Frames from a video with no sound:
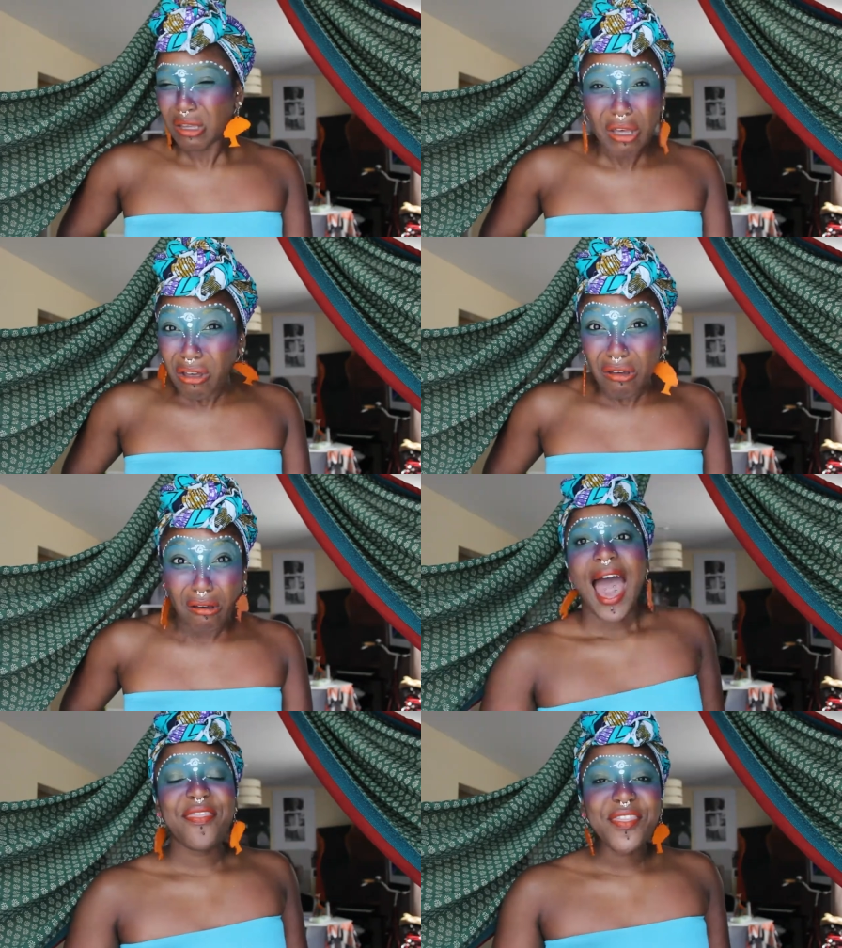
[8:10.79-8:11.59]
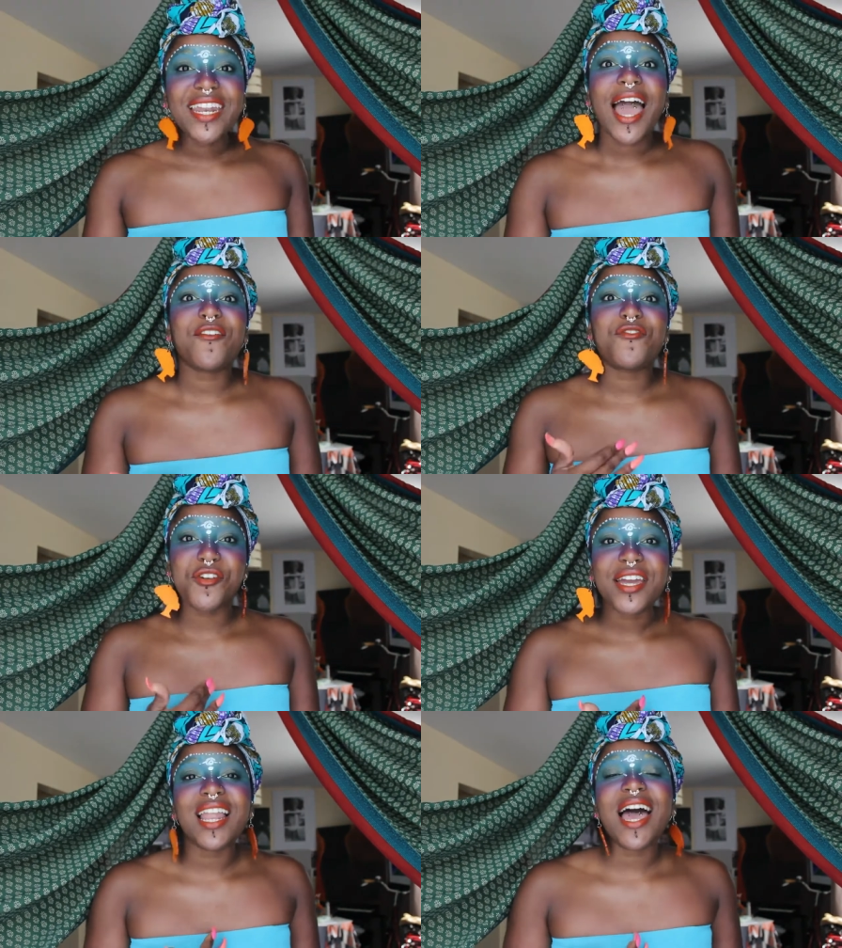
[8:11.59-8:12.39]
Ugh. And then I
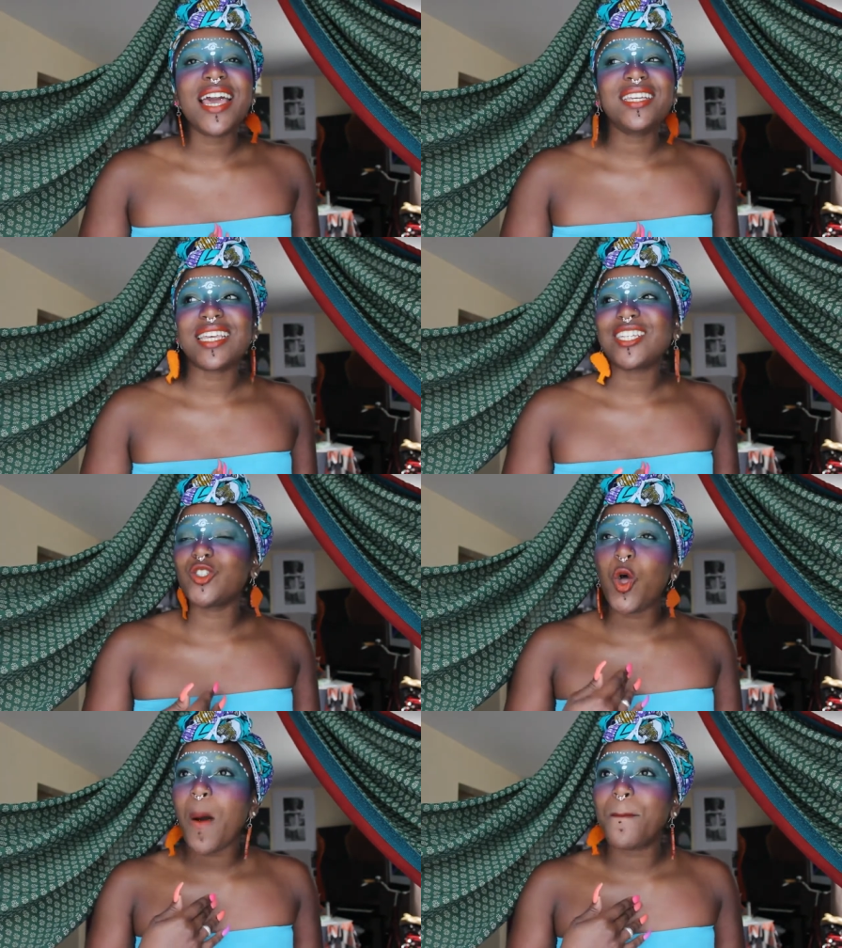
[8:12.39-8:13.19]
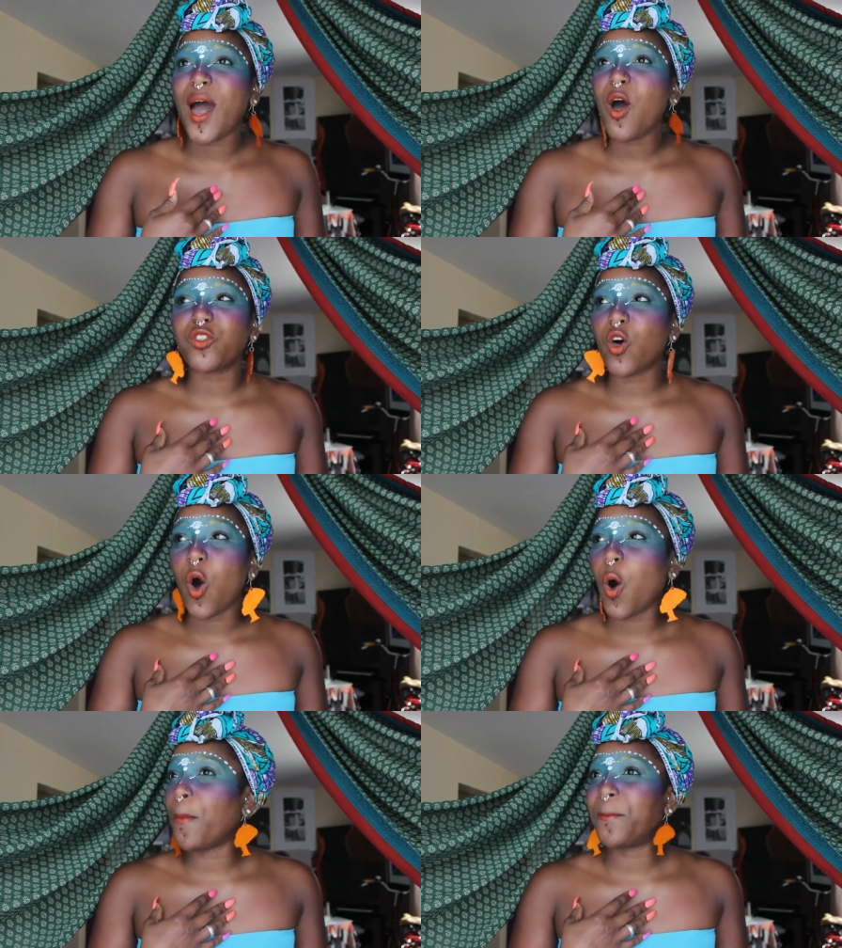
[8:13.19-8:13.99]
realized it's not about the
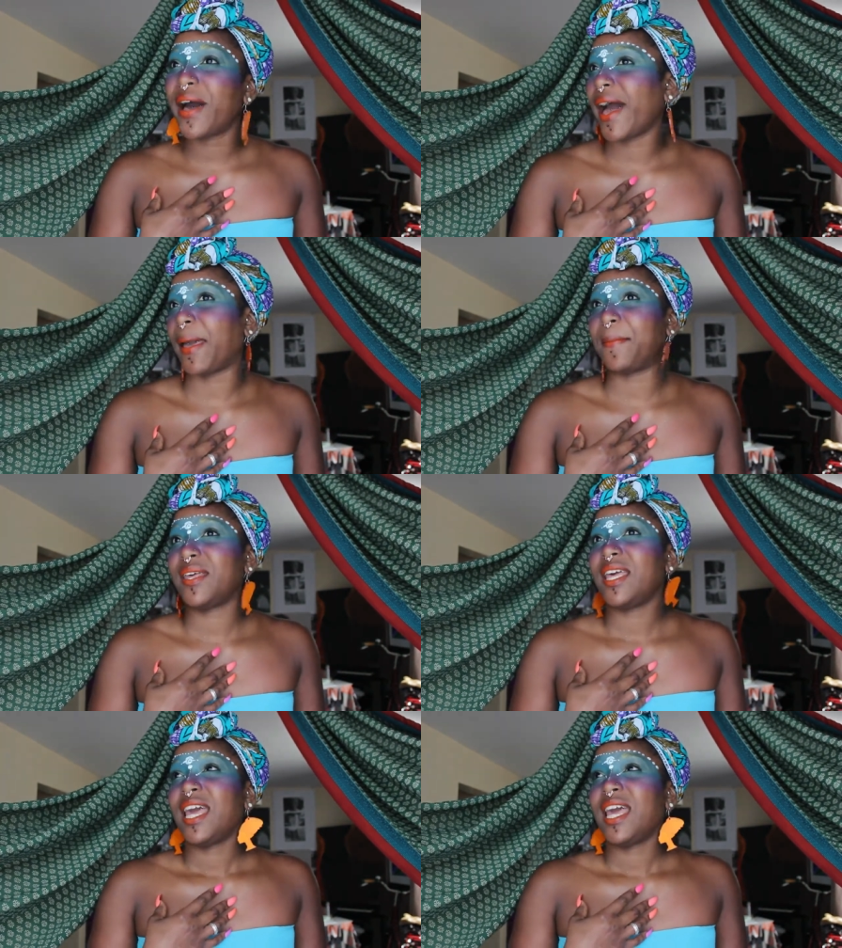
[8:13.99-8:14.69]
hot pipe.